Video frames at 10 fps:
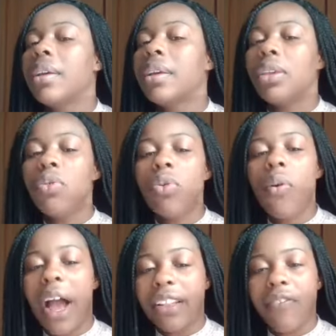and you're going
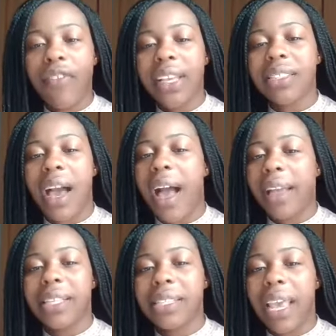to have to face God
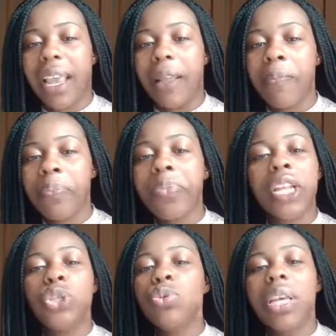and say
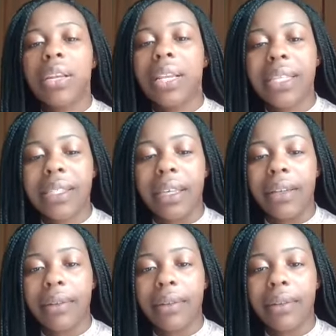that you didn't listen.